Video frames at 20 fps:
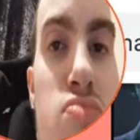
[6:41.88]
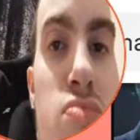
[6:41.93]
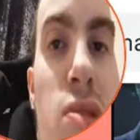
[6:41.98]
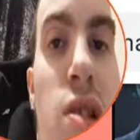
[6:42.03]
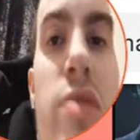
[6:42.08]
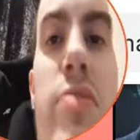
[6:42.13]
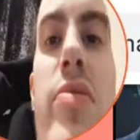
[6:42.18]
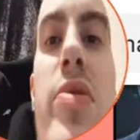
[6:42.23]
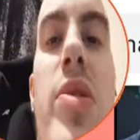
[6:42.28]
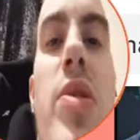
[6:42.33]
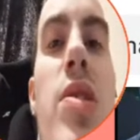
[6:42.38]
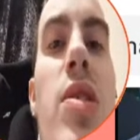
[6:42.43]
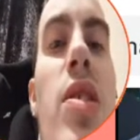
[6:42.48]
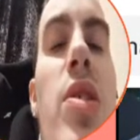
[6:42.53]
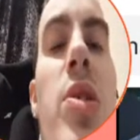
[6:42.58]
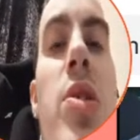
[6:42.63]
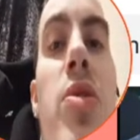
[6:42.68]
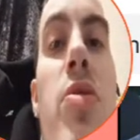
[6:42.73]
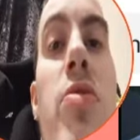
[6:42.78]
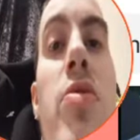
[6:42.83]
I would
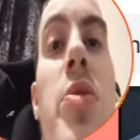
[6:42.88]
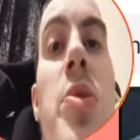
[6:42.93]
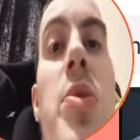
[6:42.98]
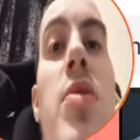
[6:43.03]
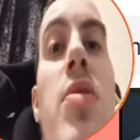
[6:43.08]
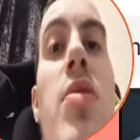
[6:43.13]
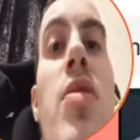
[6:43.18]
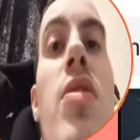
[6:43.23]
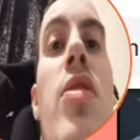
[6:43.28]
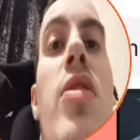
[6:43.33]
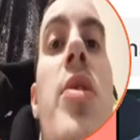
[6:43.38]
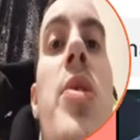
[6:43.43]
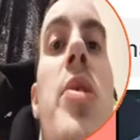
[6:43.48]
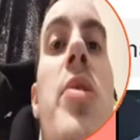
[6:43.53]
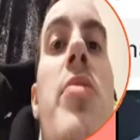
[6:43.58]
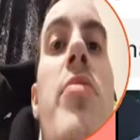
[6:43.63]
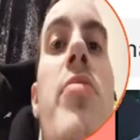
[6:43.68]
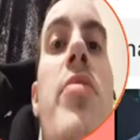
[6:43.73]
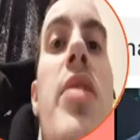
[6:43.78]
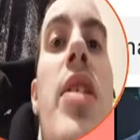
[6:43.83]
say so, because he's
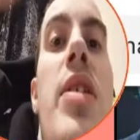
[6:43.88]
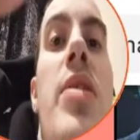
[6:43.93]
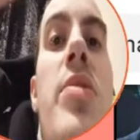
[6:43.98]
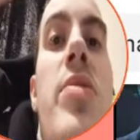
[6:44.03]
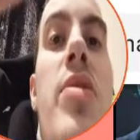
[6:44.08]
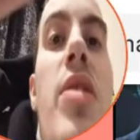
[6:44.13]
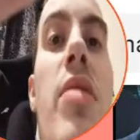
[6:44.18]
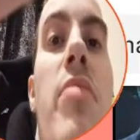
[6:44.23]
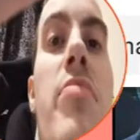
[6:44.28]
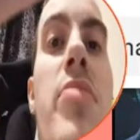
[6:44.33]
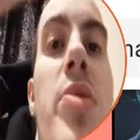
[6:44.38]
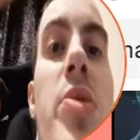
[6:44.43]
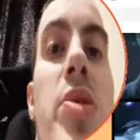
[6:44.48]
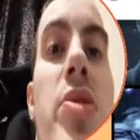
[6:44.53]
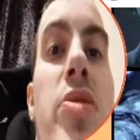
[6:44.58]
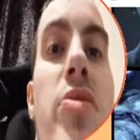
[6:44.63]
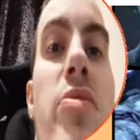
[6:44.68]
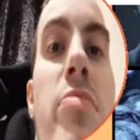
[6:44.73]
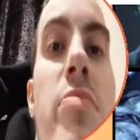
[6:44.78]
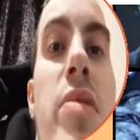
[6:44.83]
still got that dumbness
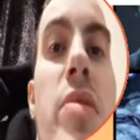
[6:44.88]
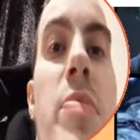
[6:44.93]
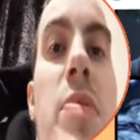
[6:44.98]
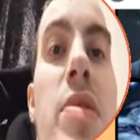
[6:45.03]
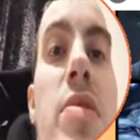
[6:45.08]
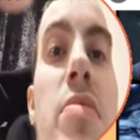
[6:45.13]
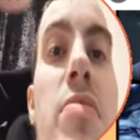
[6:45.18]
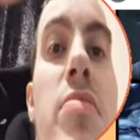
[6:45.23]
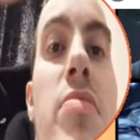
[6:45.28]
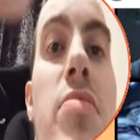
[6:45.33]
to him a bit.